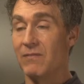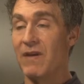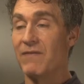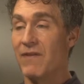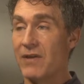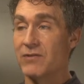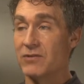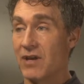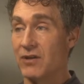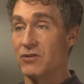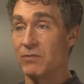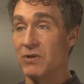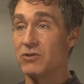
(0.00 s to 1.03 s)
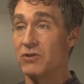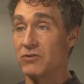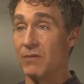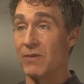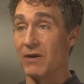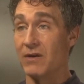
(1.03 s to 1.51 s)
my father's contribution
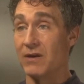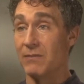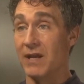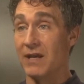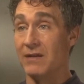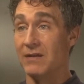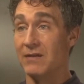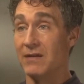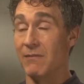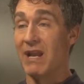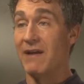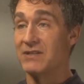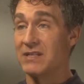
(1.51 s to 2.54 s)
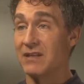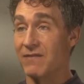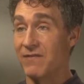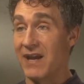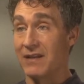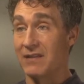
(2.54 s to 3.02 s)
to American Made. I mean, obviously
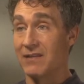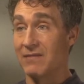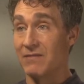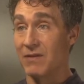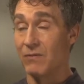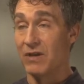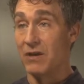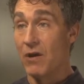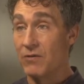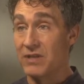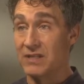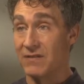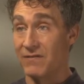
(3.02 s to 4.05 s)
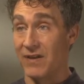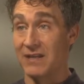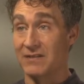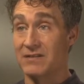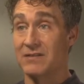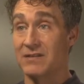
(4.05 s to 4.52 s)
the fact that, that we know these
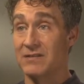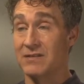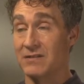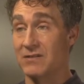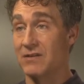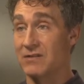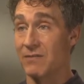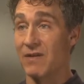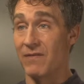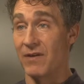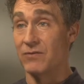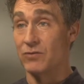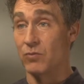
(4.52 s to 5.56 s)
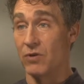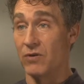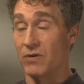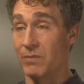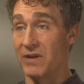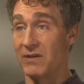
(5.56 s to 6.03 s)
events is because of my father's
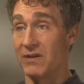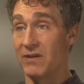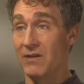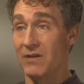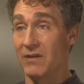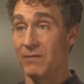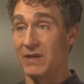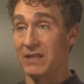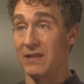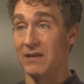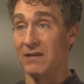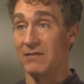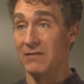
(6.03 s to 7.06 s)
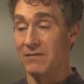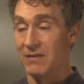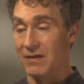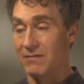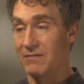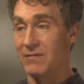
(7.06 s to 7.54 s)
work, but but the,
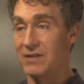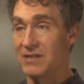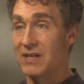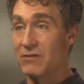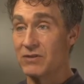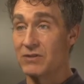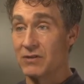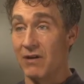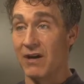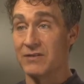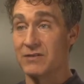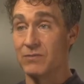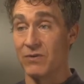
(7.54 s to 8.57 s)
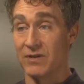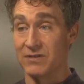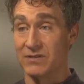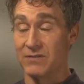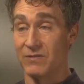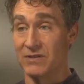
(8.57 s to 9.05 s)
the the secret sauce
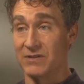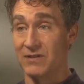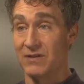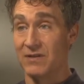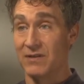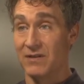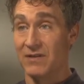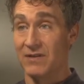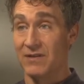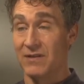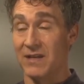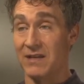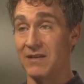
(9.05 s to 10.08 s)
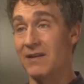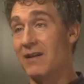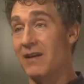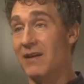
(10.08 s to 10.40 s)
was was that,